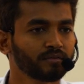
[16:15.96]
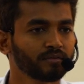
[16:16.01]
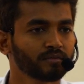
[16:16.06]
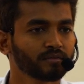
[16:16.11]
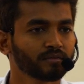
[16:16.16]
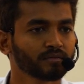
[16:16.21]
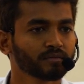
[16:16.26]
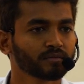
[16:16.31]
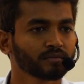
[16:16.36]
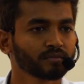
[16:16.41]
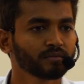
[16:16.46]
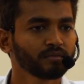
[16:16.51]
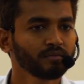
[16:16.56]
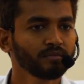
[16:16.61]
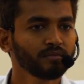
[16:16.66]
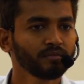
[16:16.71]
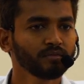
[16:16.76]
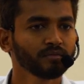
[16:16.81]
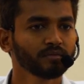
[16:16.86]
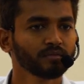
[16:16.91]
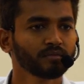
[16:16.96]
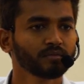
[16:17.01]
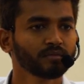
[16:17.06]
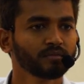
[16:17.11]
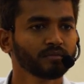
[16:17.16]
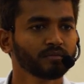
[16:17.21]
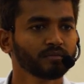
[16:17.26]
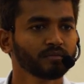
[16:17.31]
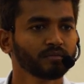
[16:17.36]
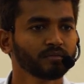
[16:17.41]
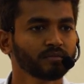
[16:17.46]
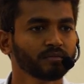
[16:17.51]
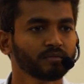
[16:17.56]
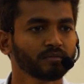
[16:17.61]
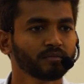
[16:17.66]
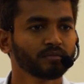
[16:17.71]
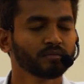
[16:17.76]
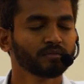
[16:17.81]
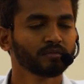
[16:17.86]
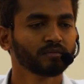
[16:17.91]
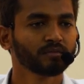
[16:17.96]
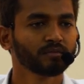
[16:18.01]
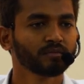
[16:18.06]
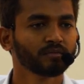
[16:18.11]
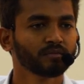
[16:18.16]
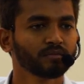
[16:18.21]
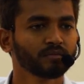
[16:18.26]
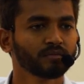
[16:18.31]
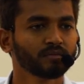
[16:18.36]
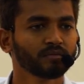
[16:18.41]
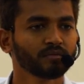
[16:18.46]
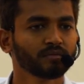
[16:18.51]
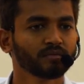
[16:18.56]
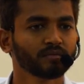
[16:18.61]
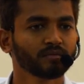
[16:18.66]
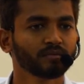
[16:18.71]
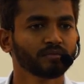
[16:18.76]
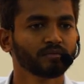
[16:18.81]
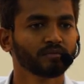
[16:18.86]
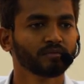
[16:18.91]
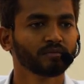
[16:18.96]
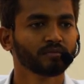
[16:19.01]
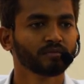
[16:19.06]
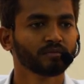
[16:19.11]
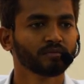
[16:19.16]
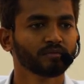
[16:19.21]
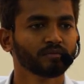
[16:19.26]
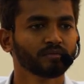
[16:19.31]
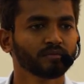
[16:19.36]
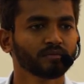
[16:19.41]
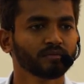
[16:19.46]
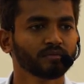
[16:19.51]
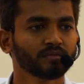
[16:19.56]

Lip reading: (silence)